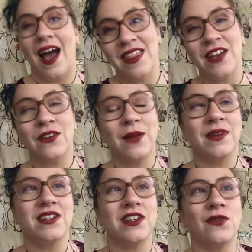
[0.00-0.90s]
I think what I'm
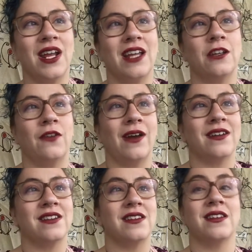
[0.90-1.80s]
going to do when I get the
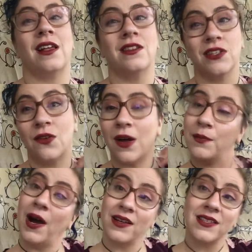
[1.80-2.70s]
fragrances is I'll do
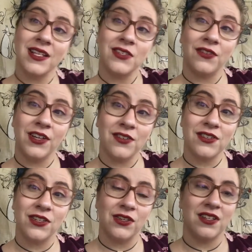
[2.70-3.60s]
unboxings for you
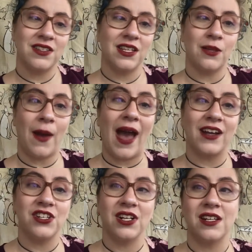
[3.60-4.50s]
so you can see the
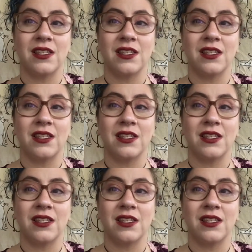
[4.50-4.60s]
packaging,